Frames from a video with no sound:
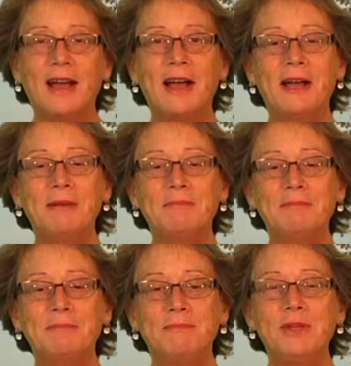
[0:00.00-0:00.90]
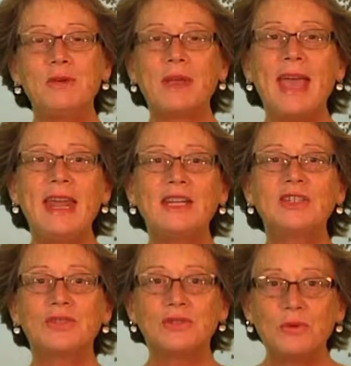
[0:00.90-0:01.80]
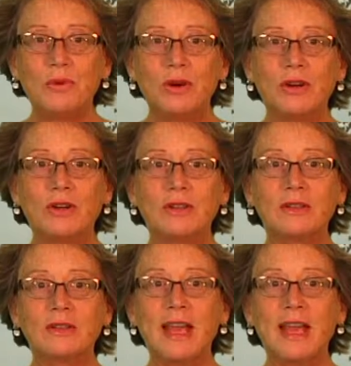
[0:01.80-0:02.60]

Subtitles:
you can ensure